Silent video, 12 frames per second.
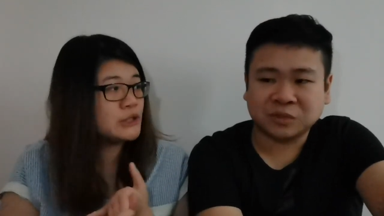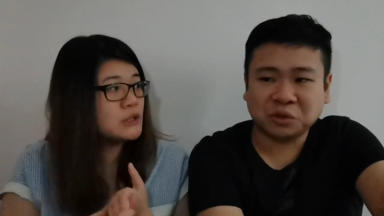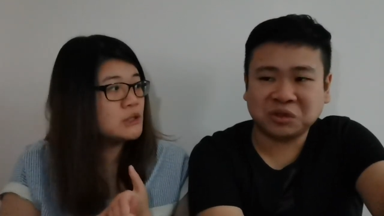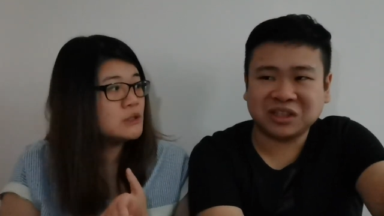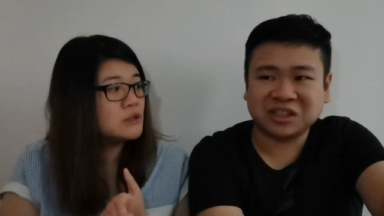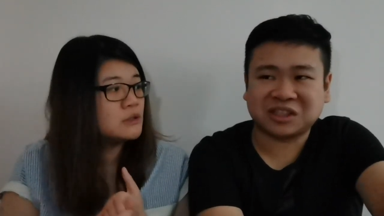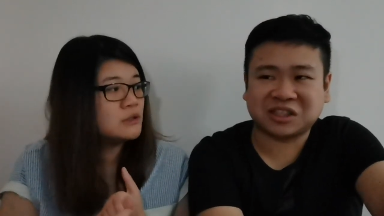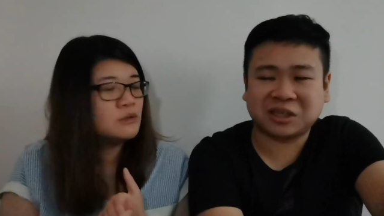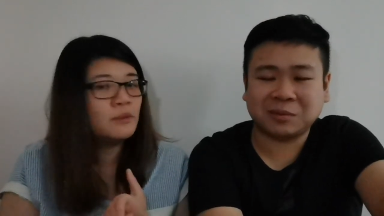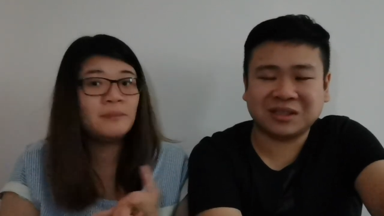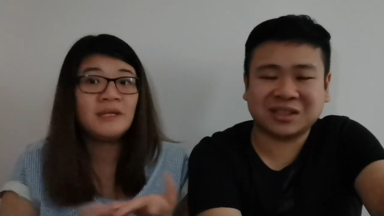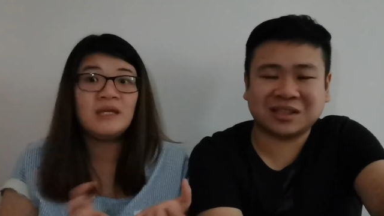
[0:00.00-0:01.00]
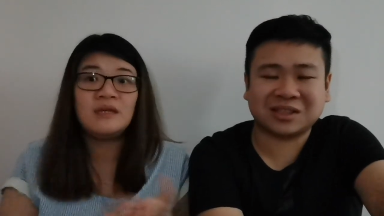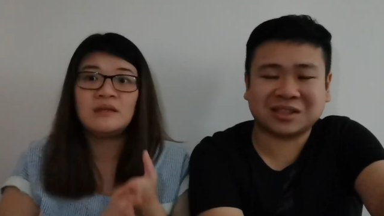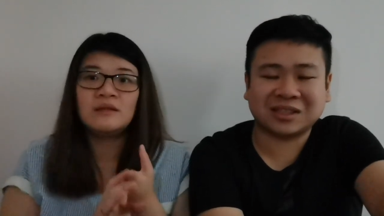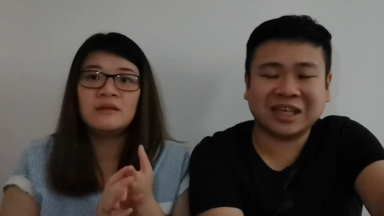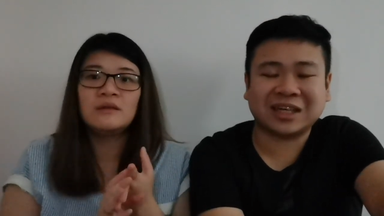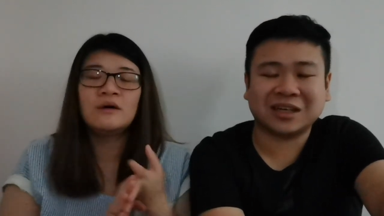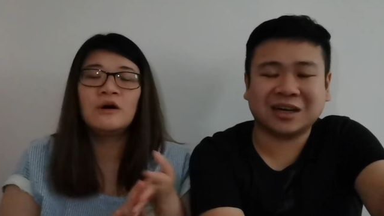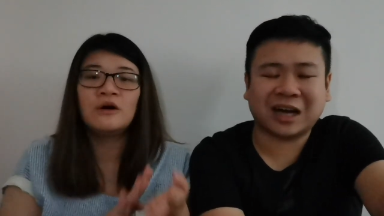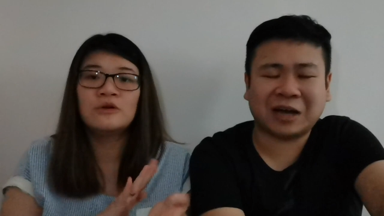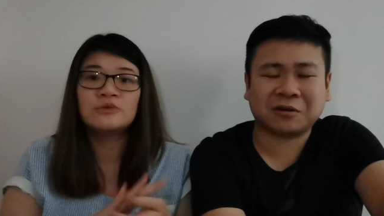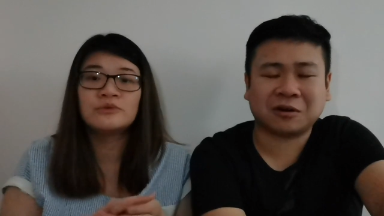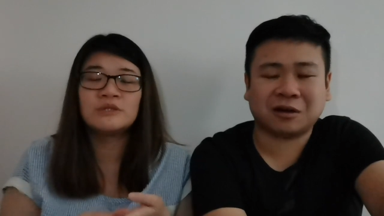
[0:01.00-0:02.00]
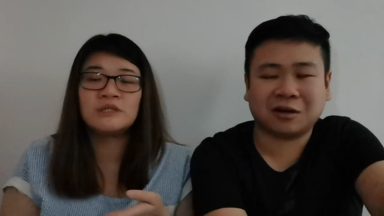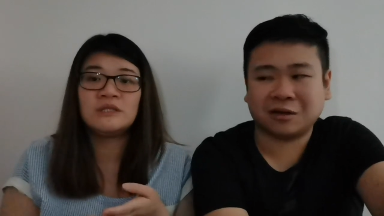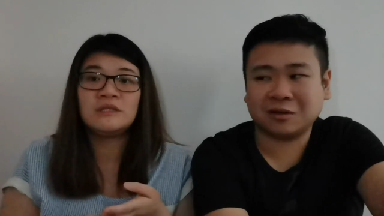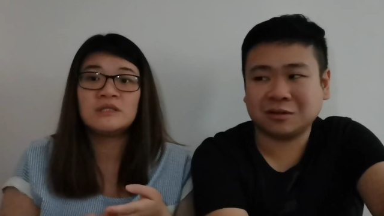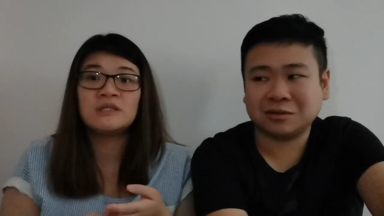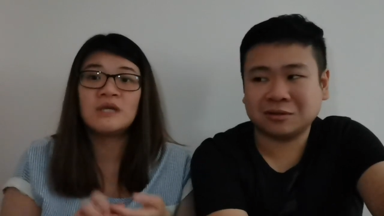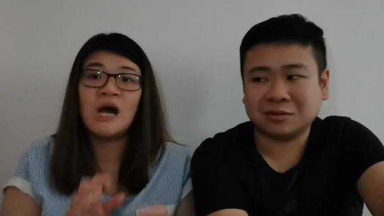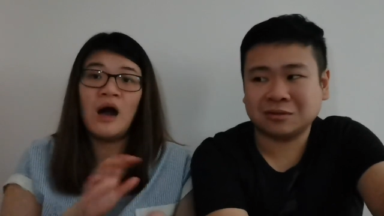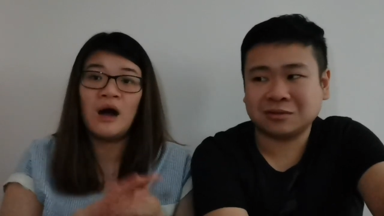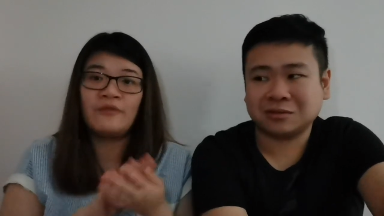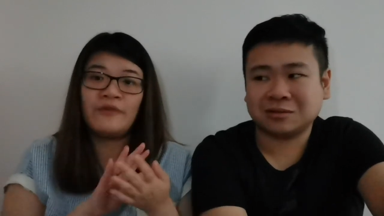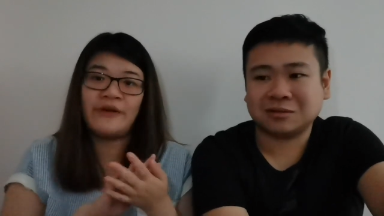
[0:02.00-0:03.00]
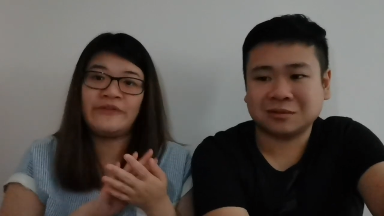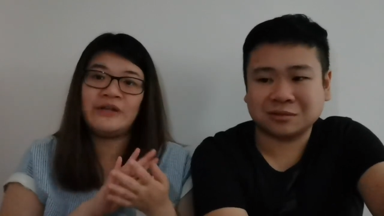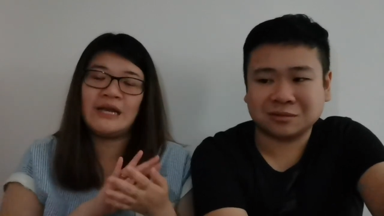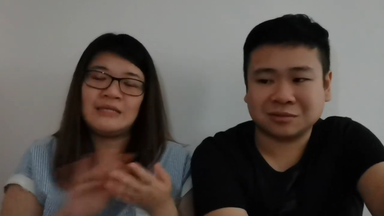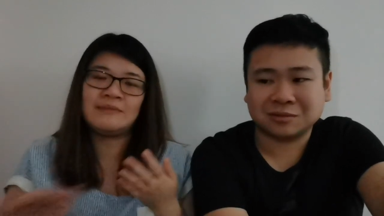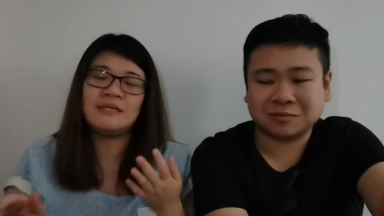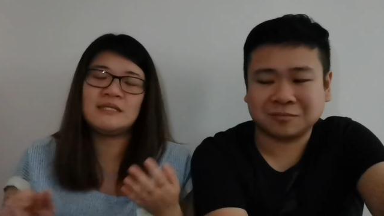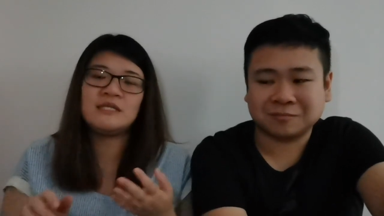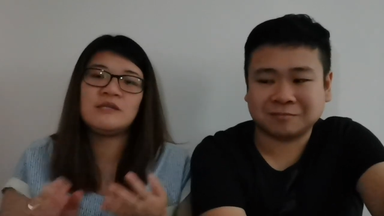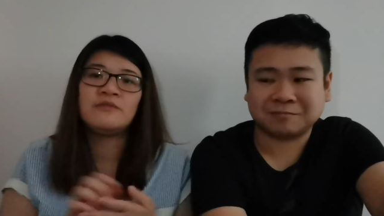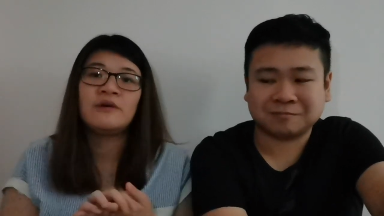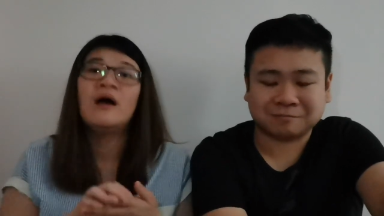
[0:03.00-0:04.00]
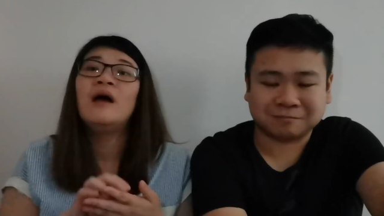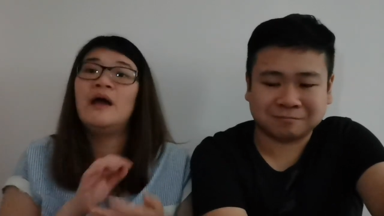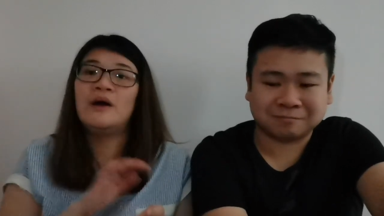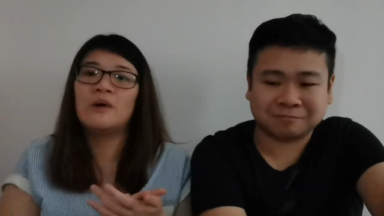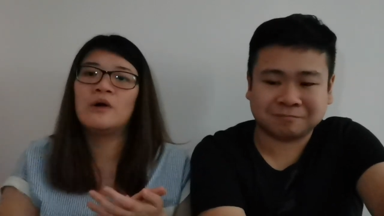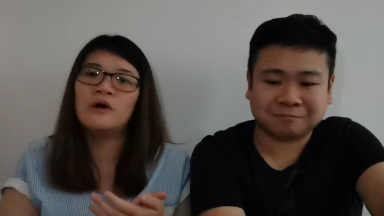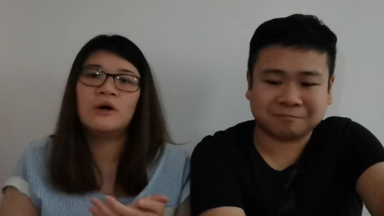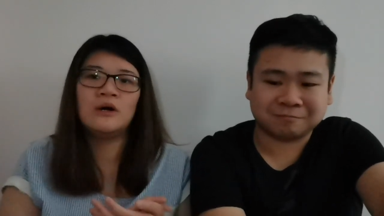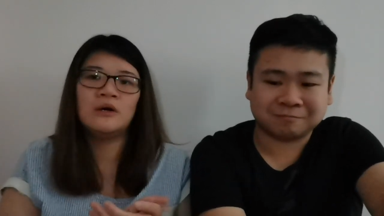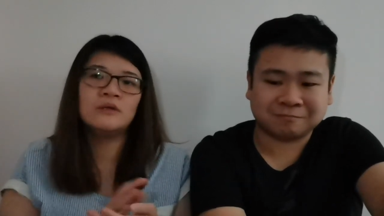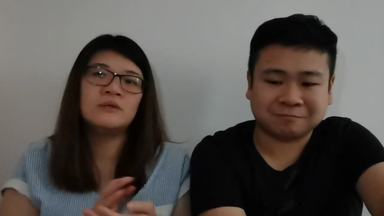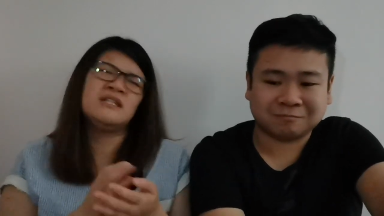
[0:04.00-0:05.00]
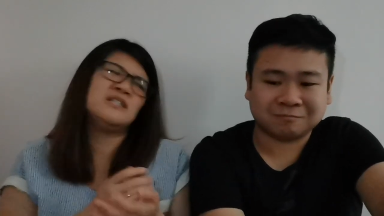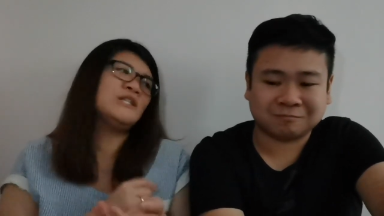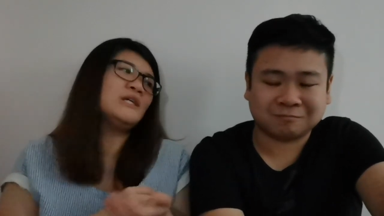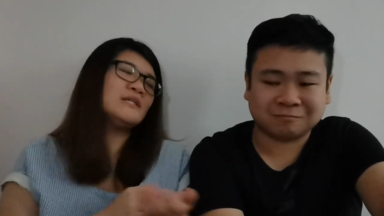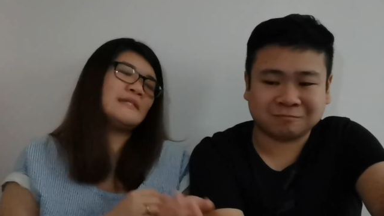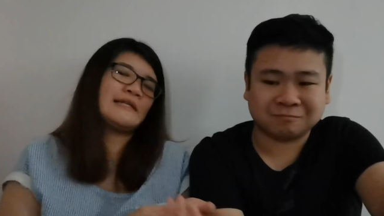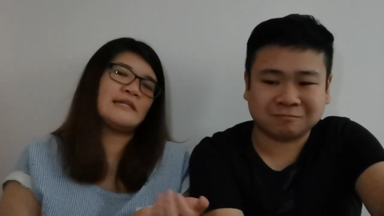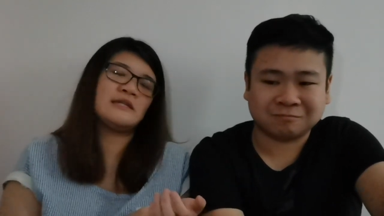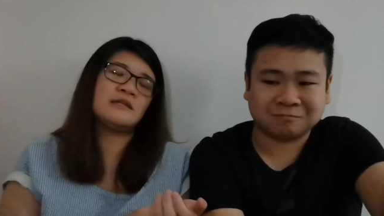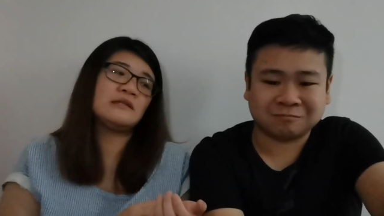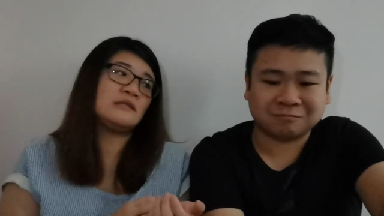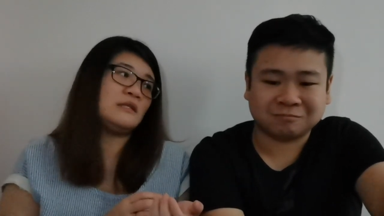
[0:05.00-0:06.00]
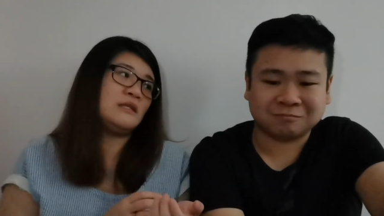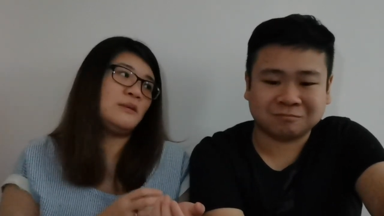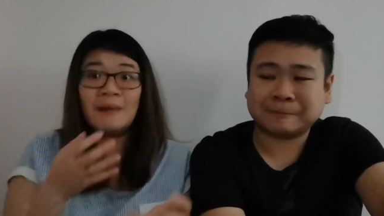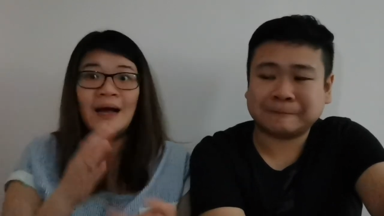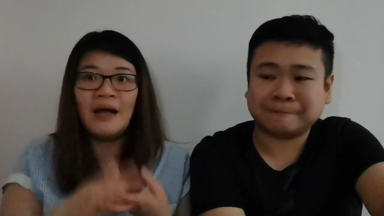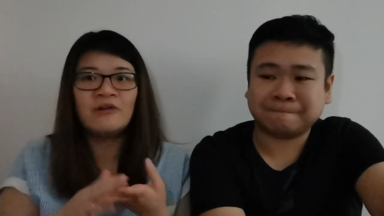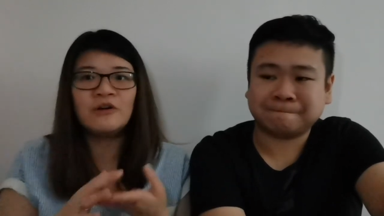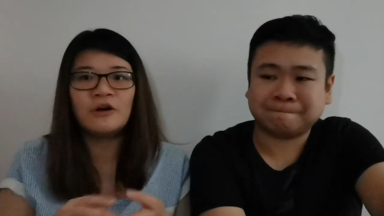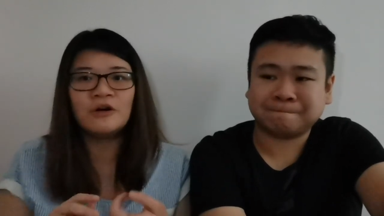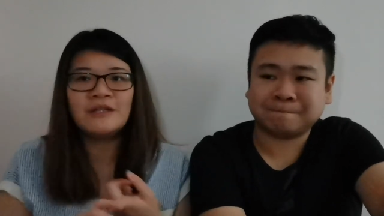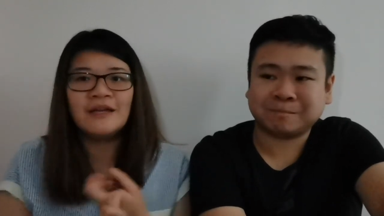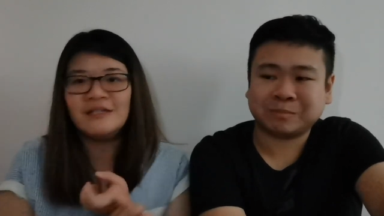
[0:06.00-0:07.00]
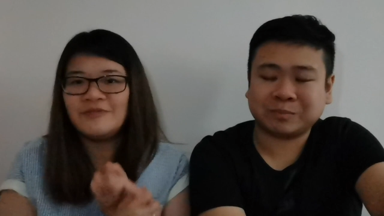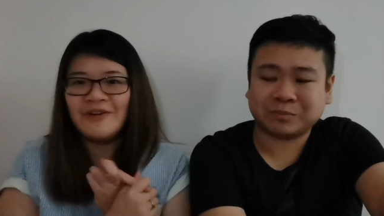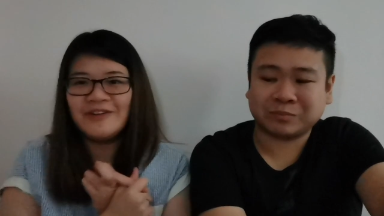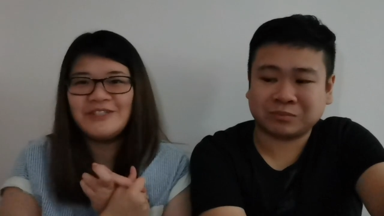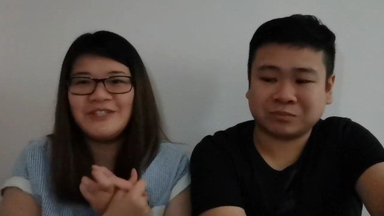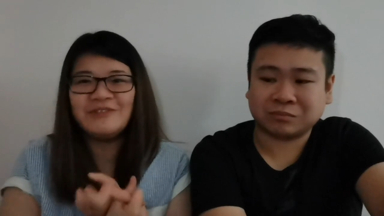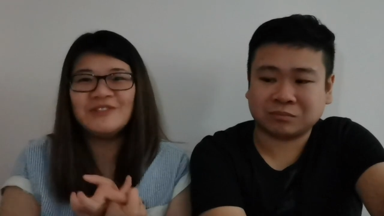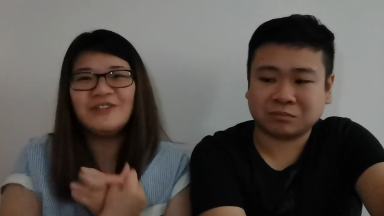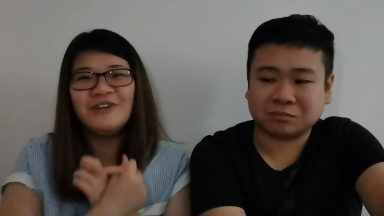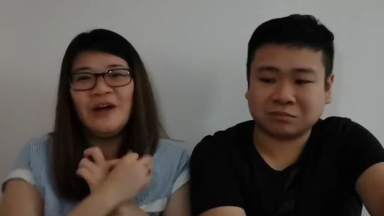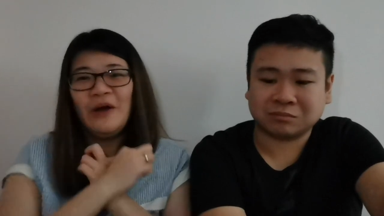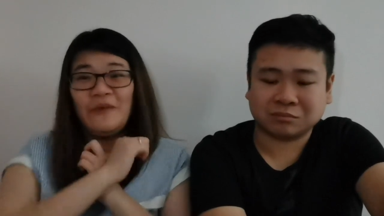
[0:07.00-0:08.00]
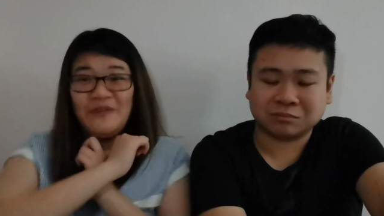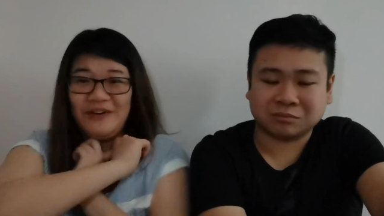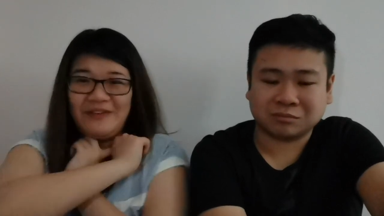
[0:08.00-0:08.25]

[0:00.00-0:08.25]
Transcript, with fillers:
Speaker 1: The only thing is cheap is like uh, alcohol. Things
Speaker 2: are very expensive. Alcohol is not a necessity, but alcohol there is very cheap. So we